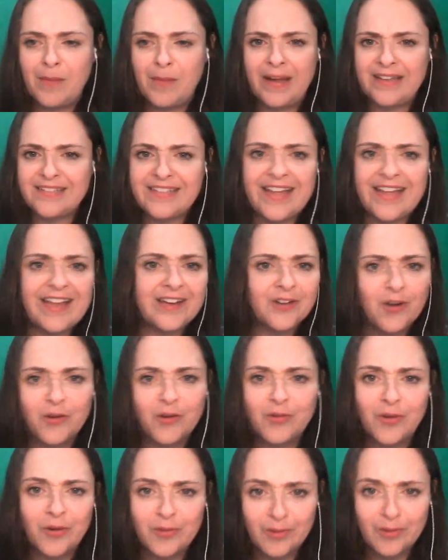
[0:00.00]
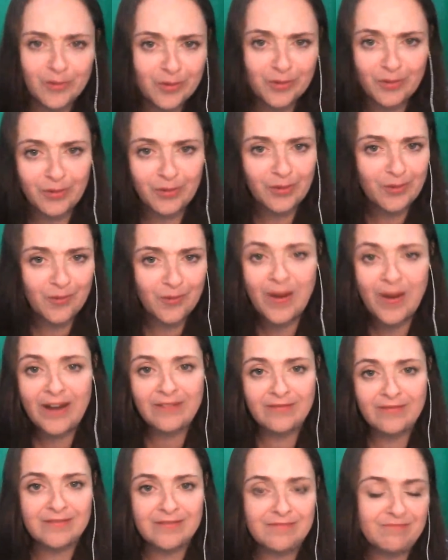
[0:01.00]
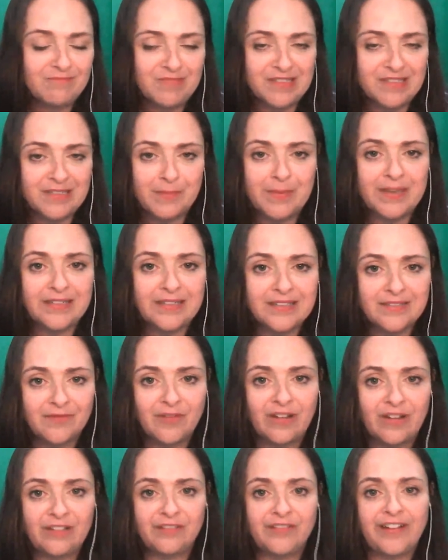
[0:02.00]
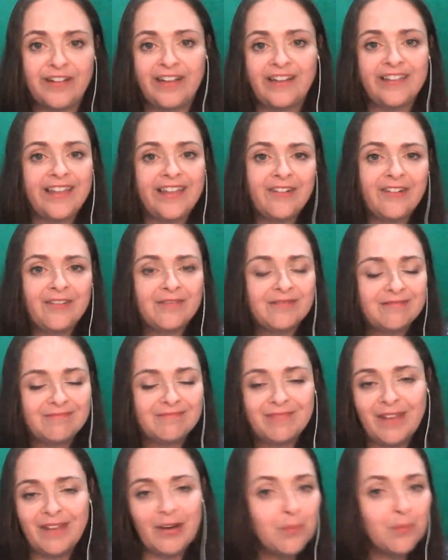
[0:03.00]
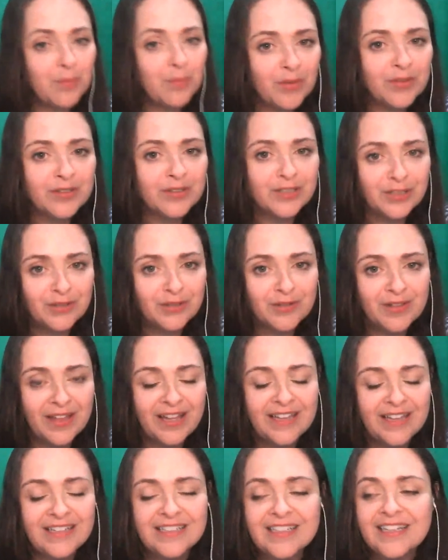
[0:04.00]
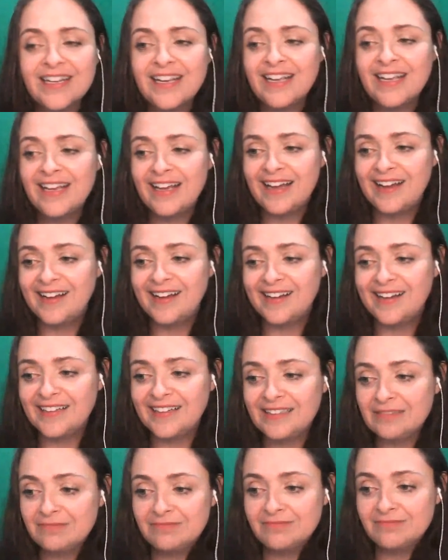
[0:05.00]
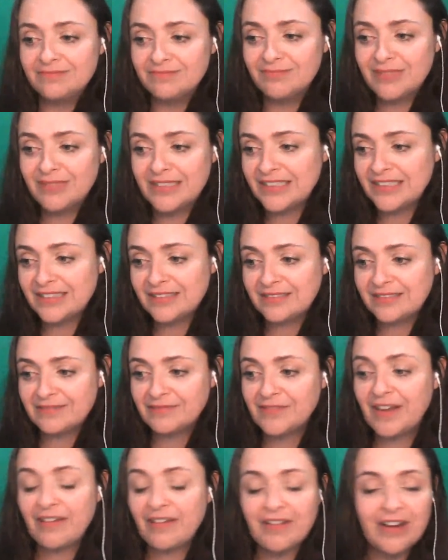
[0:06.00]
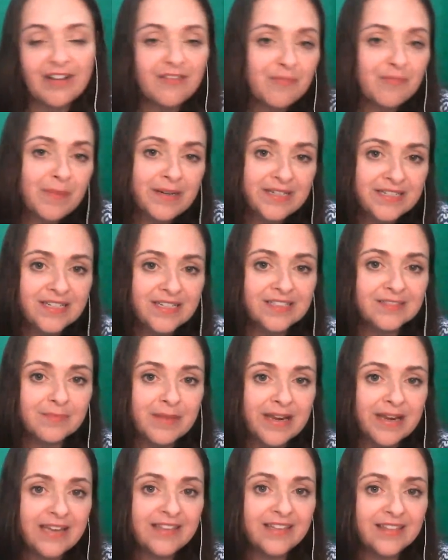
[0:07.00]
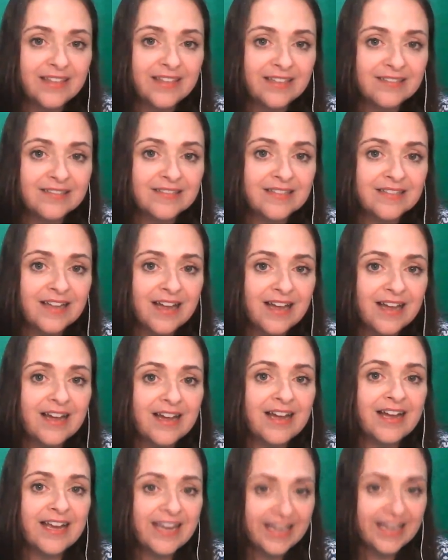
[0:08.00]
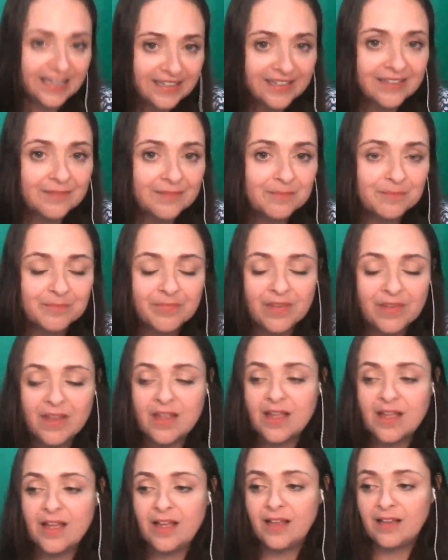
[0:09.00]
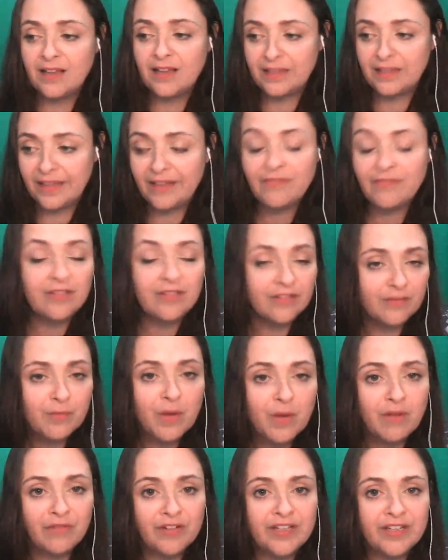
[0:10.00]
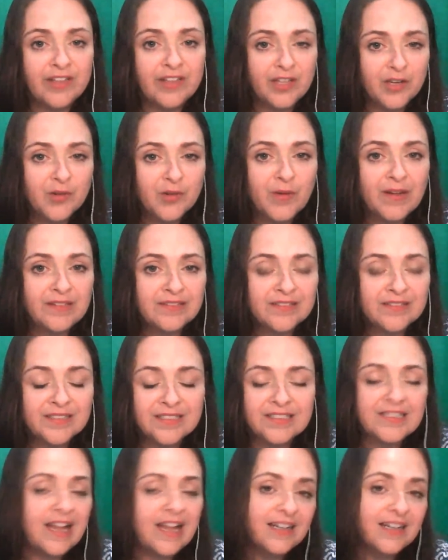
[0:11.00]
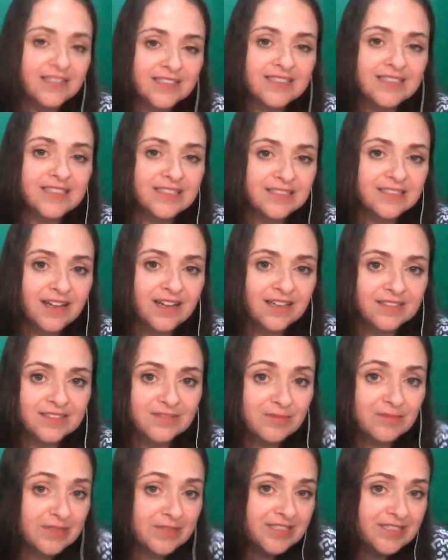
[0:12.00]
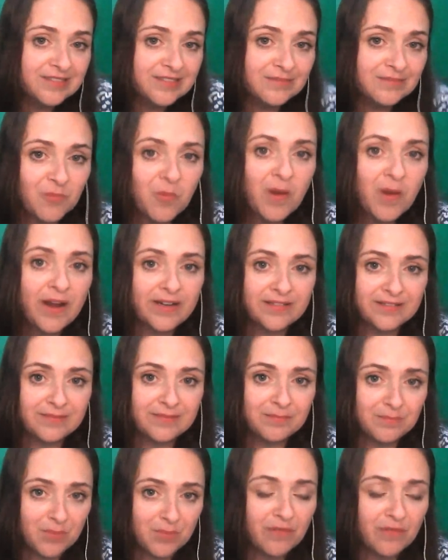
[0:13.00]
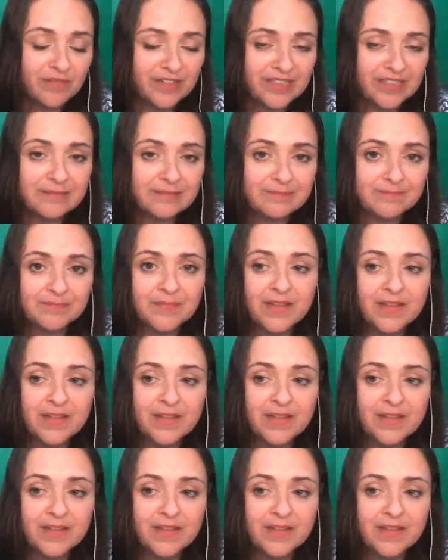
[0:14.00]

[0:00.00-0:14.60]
by saying, no, look at all the white recipients of welfare. They don't bother to do that, which is fair enough, but it does mean that there's a hidden level of poverty in the US that's under-discussed, which is white poverty.